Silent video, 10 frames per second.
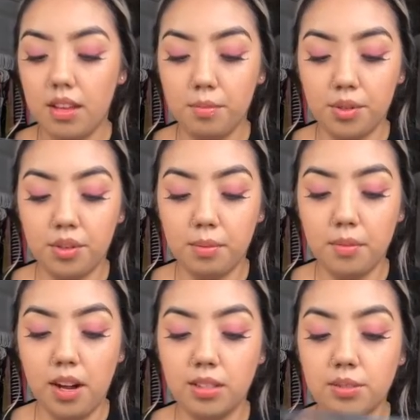cream
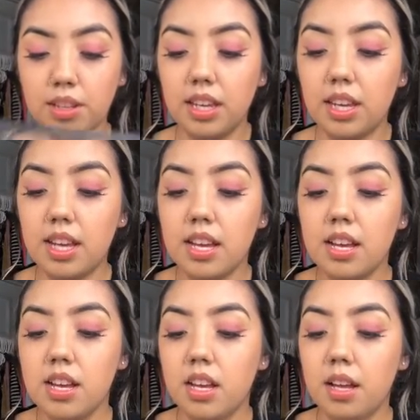contour kit.
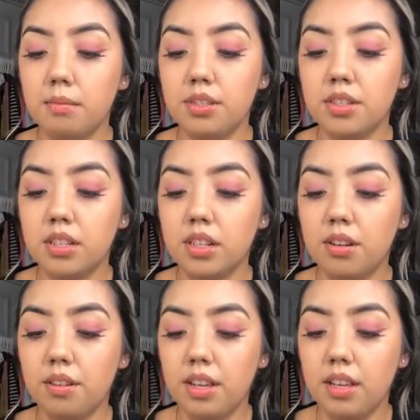I'm just gonna
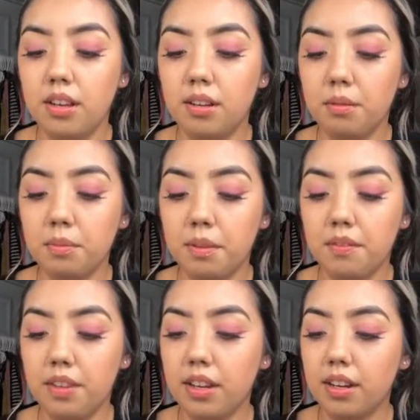go in with my
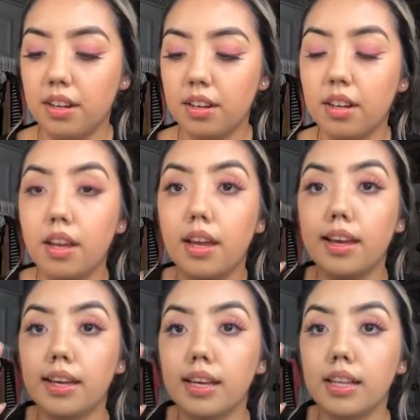finger
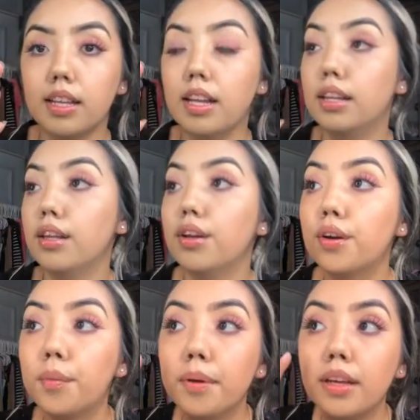and get a
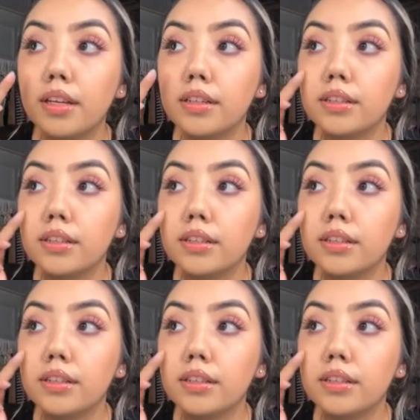little bit